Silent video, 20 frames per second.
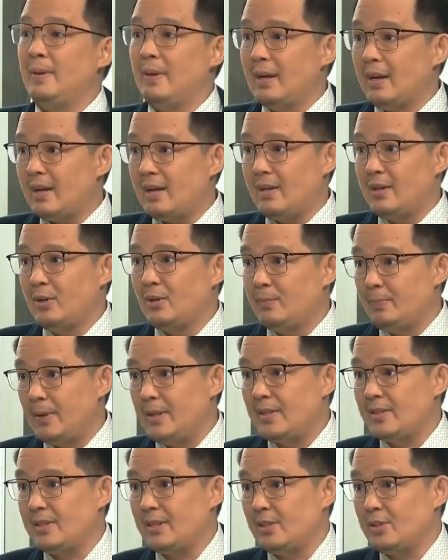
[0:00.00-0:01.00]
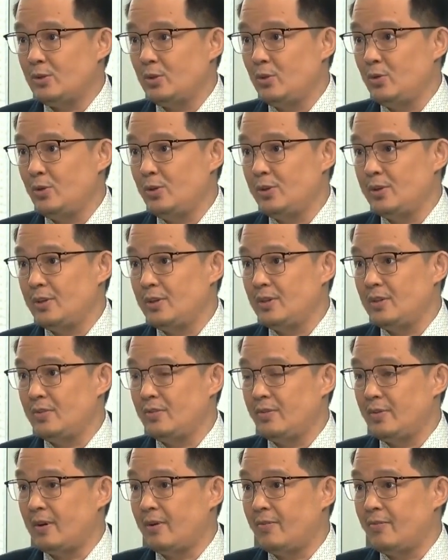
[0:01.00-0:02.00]
uh, your business solutions
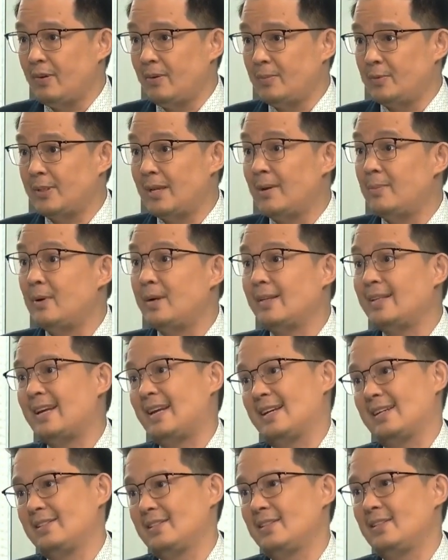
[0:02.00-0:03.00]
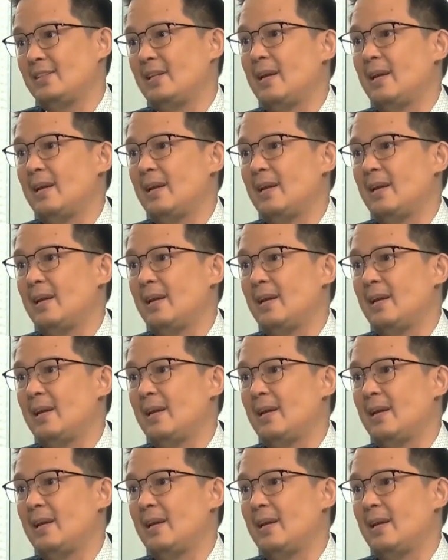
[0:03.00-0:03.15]
uh, from cyber attacks?